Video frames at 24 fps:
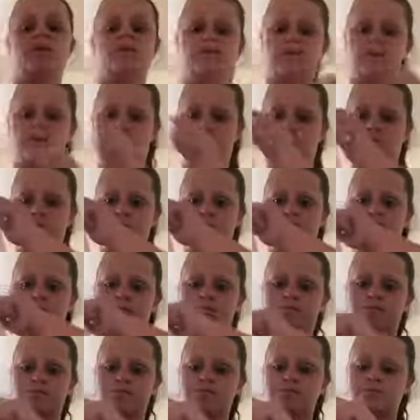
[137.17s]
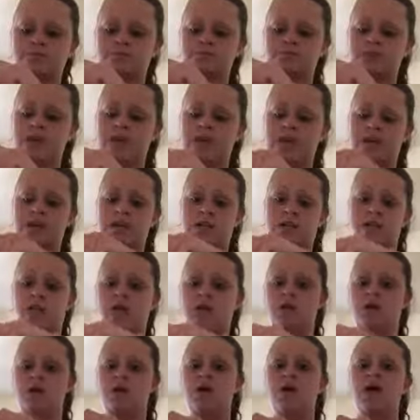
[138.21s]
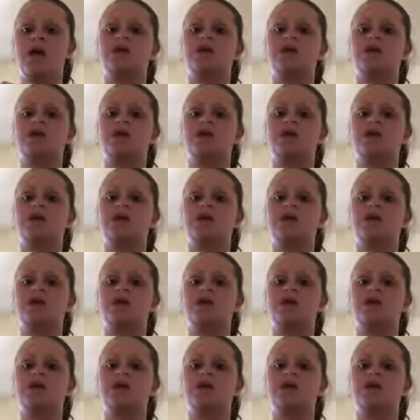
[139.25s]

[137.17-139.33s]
of glue in each bowl.